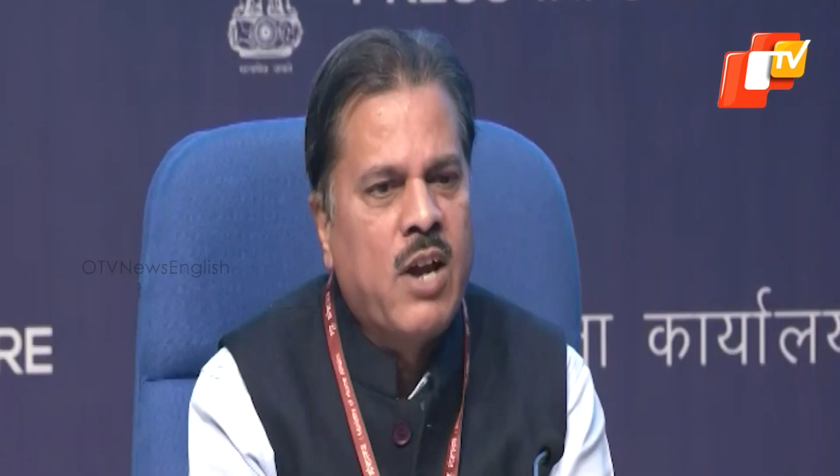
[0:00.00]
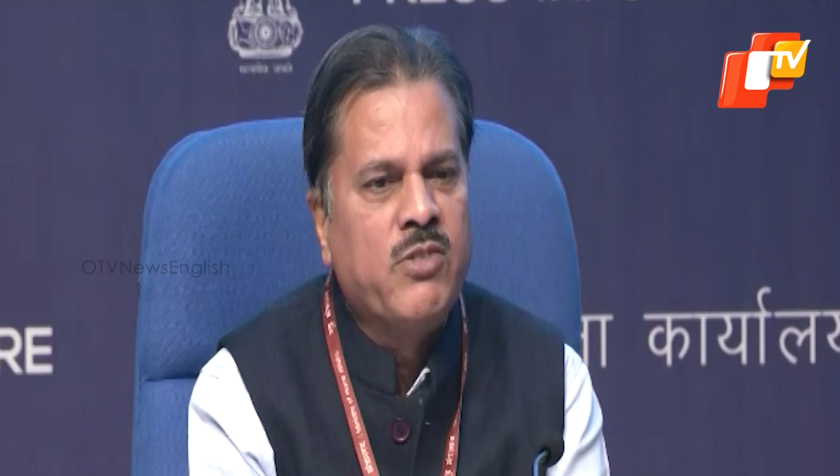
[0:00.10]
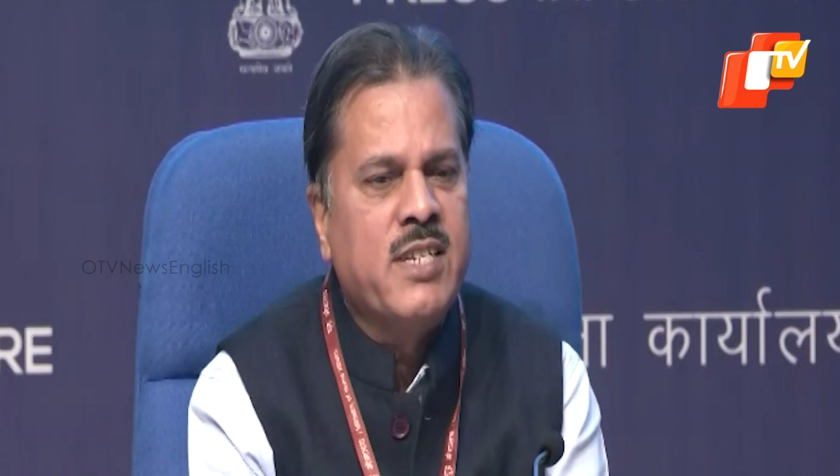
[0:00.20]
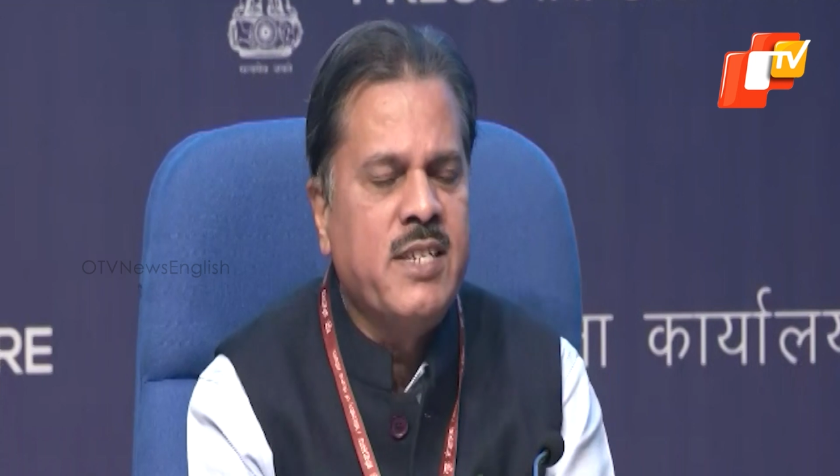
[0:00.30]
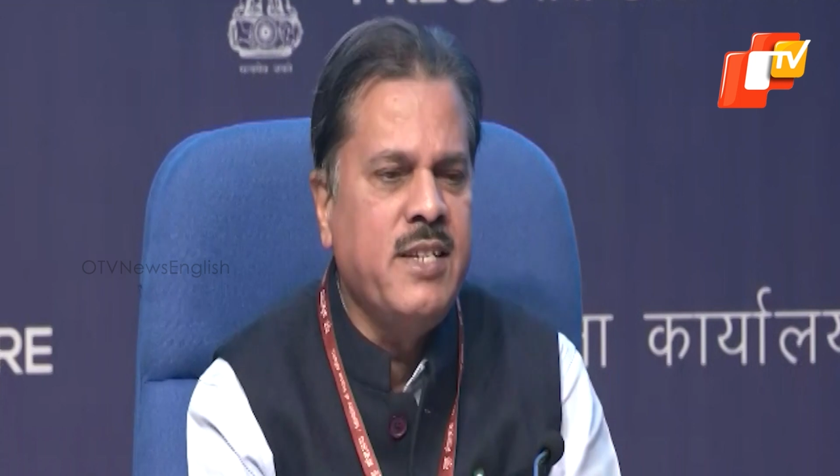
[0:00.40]

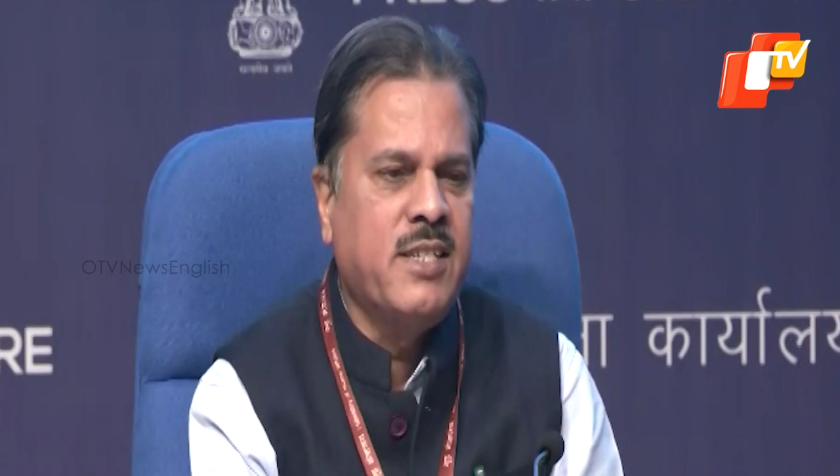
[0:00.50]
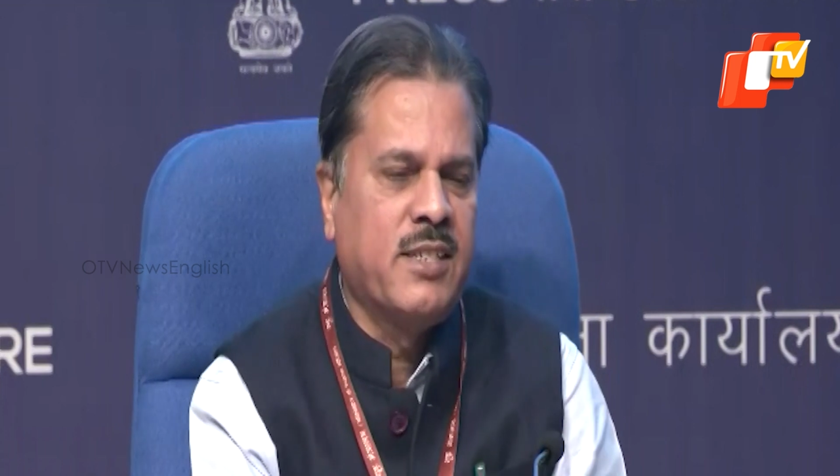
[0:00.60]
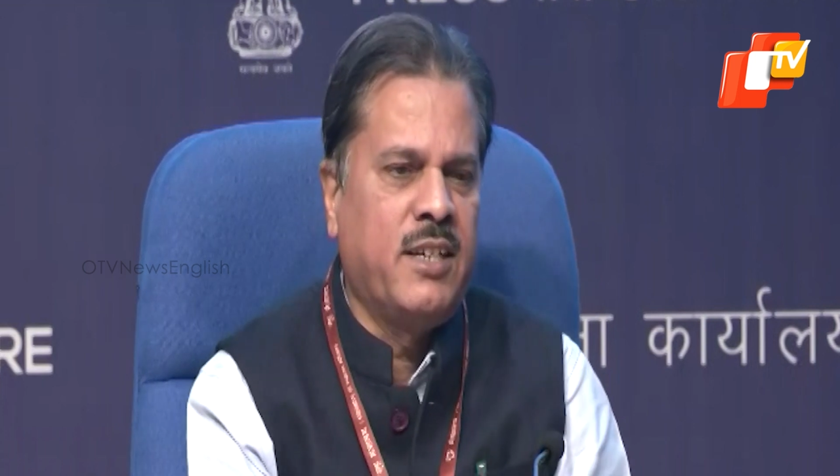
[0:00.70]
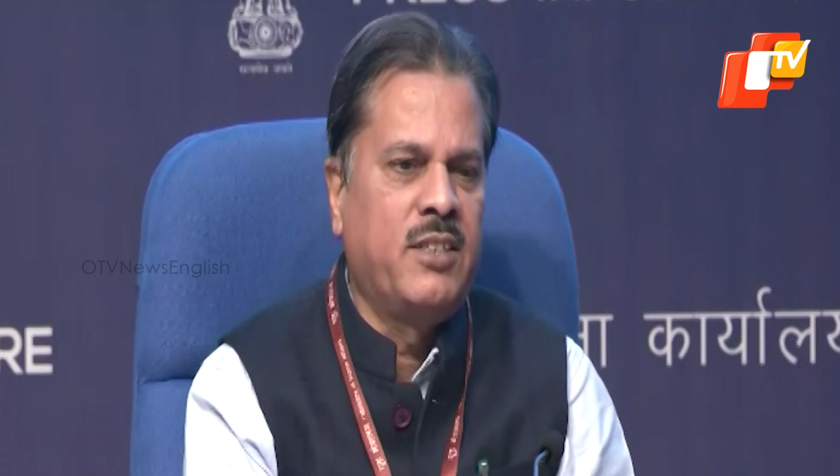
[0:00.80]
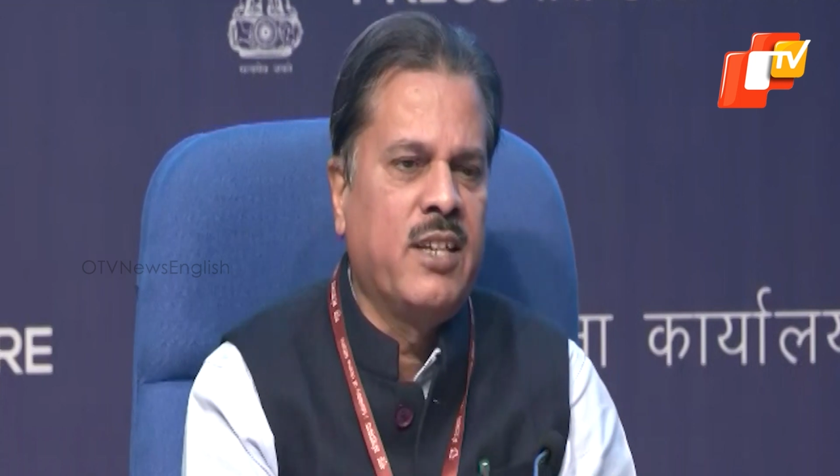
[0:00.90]
now this
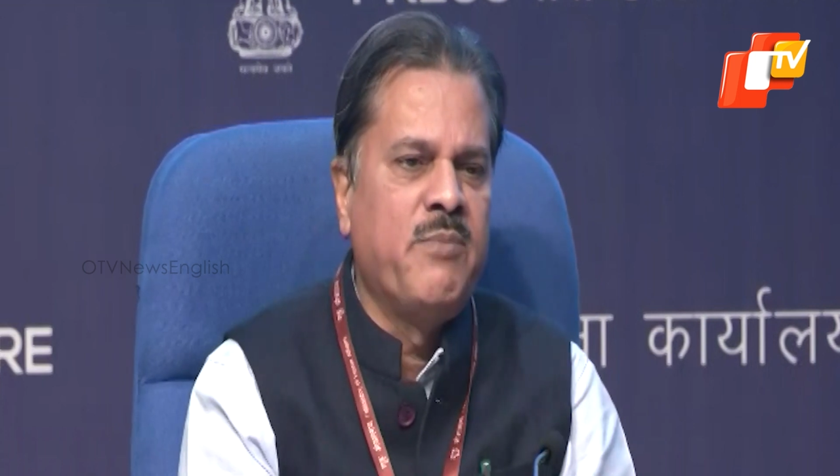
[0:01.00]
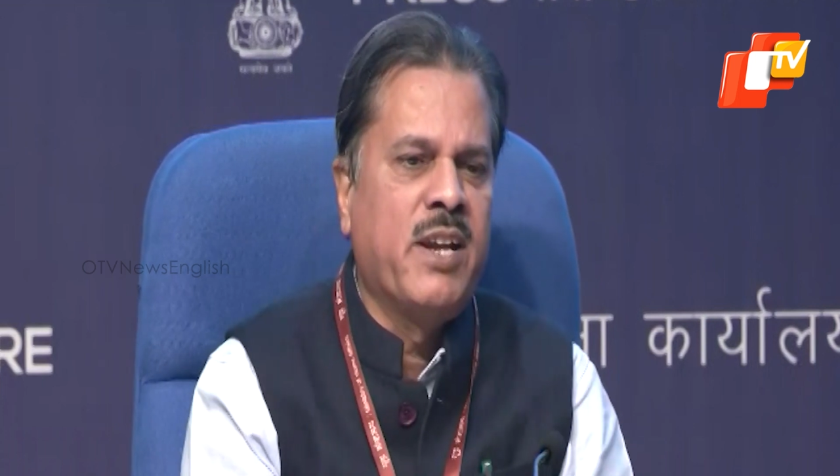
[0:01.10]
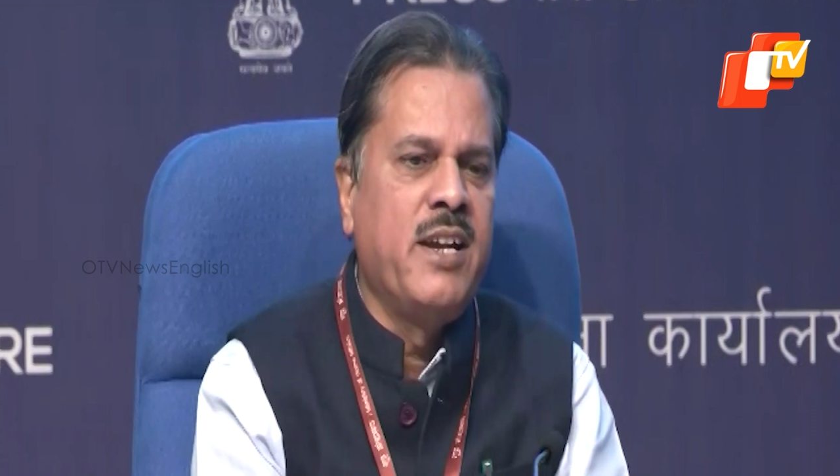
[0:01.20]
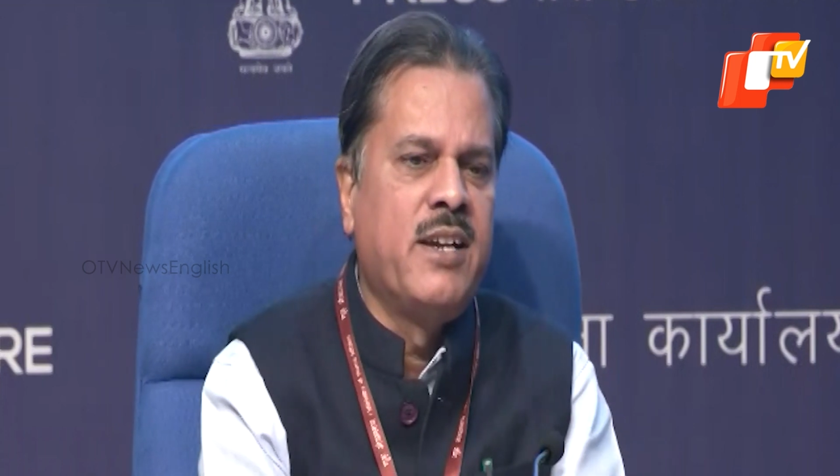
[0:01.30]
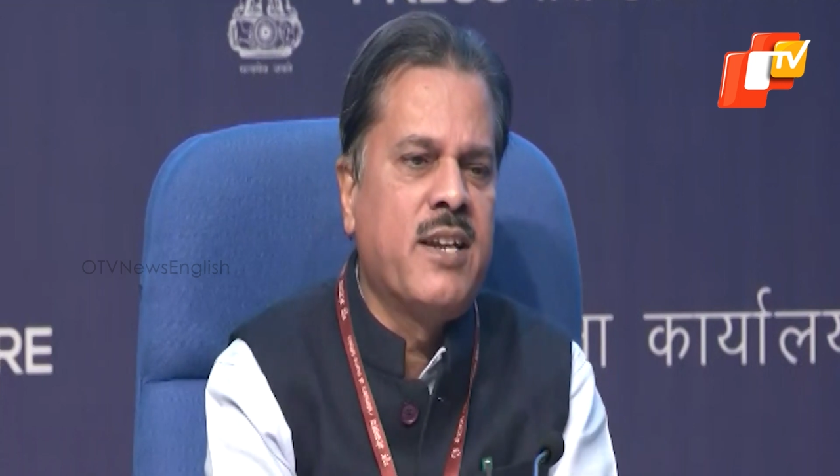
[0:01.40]
is a
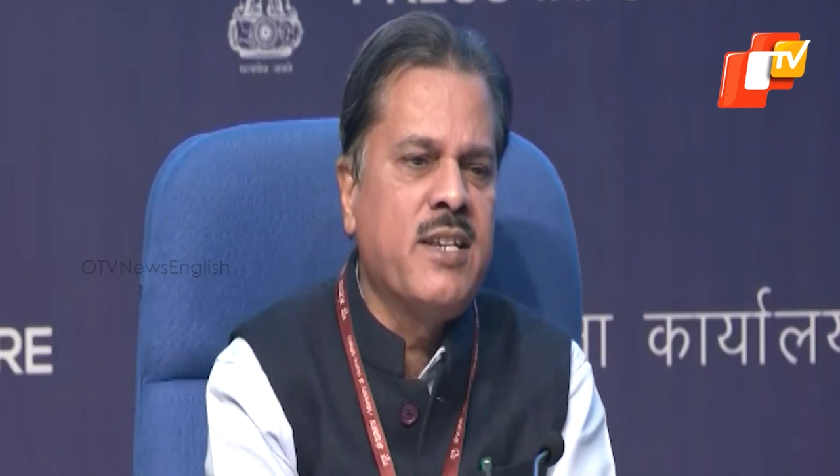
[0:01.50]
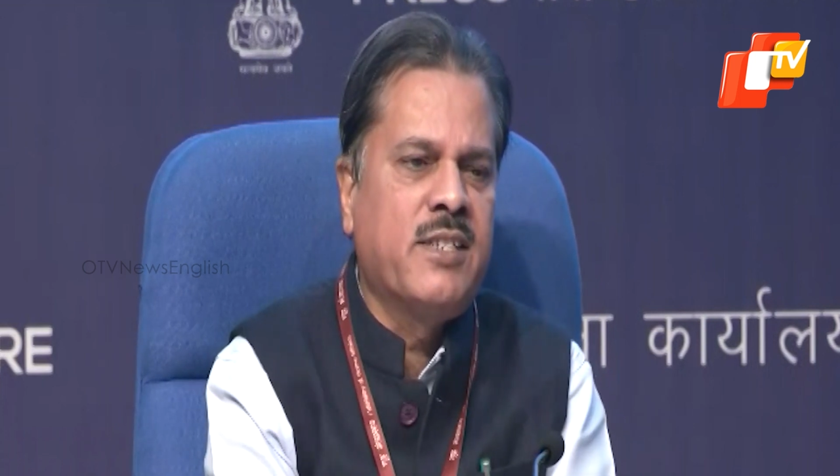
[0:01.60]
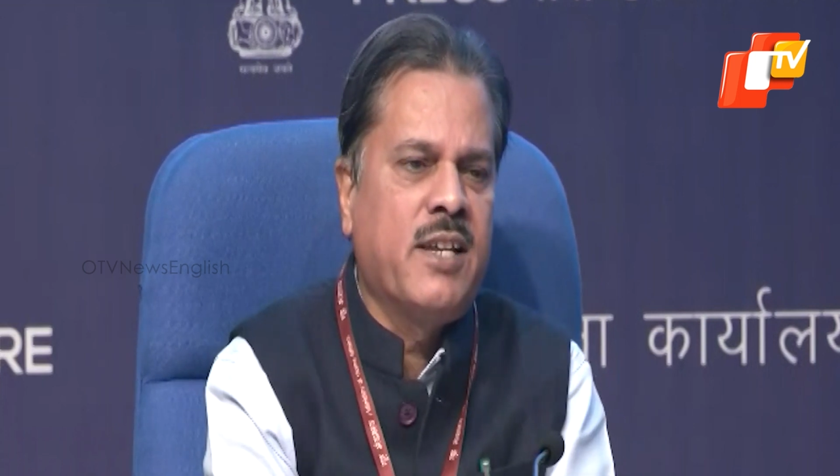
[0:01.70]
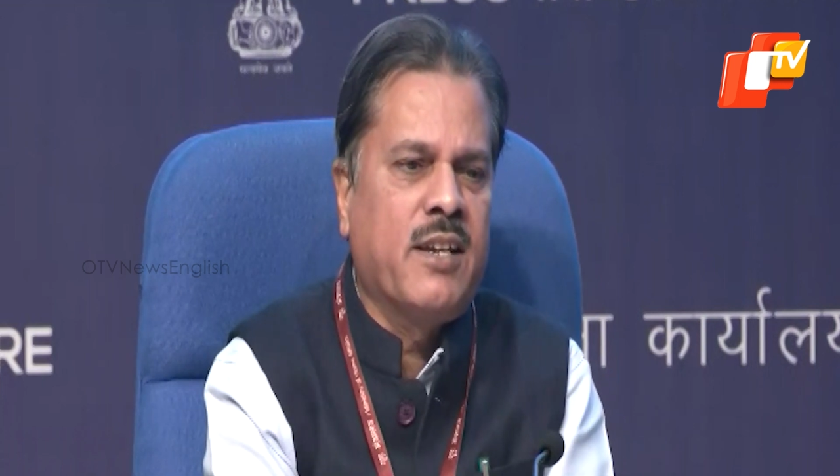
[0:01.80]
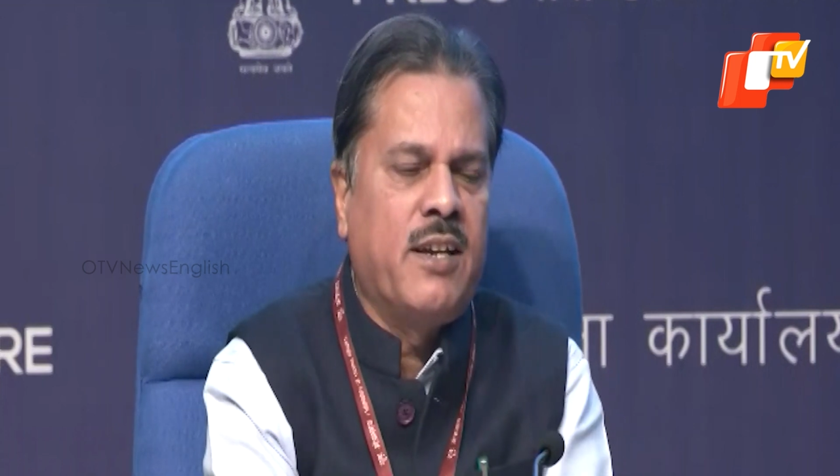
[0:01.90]
very
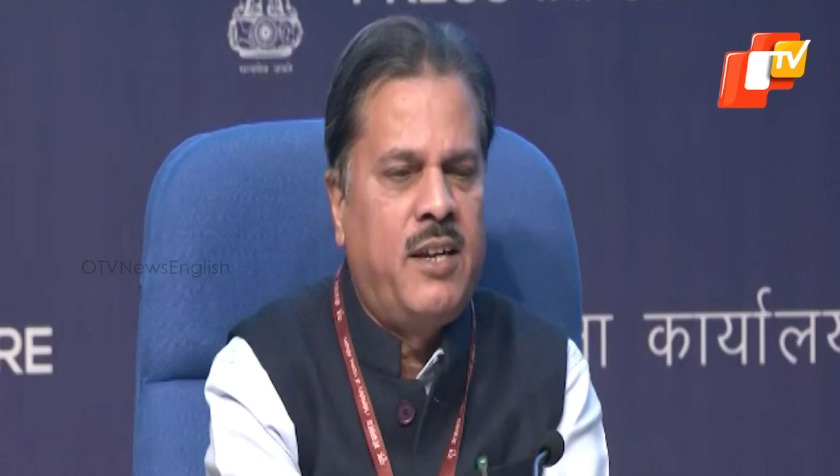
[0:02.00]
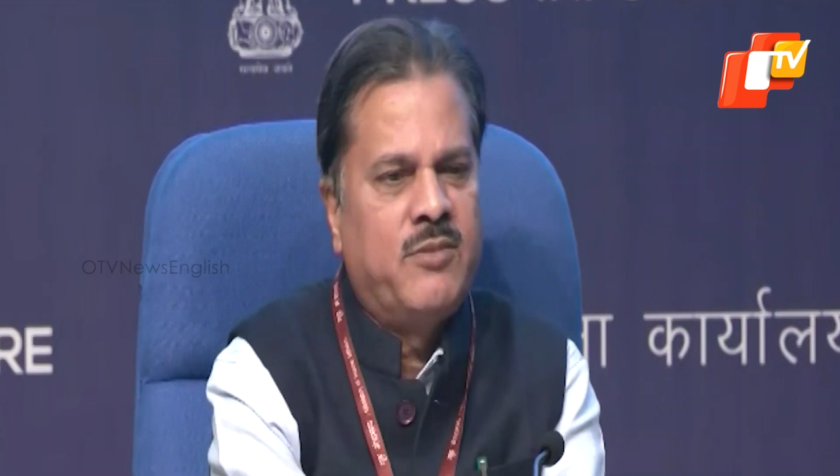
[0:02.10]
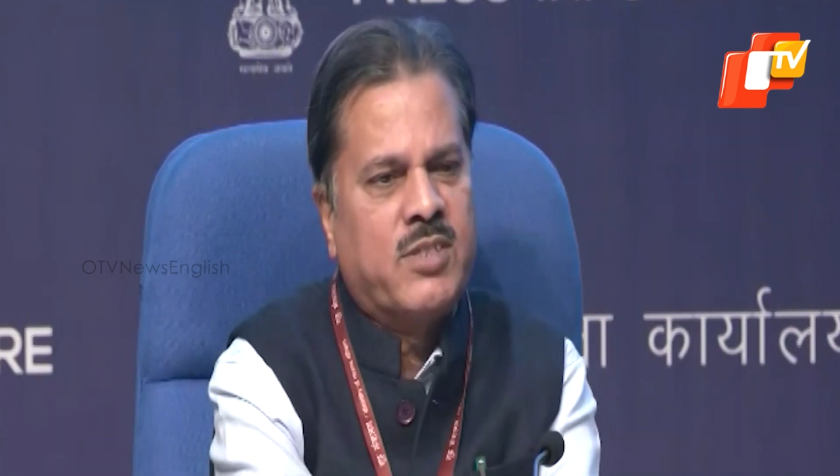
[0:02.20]
interesting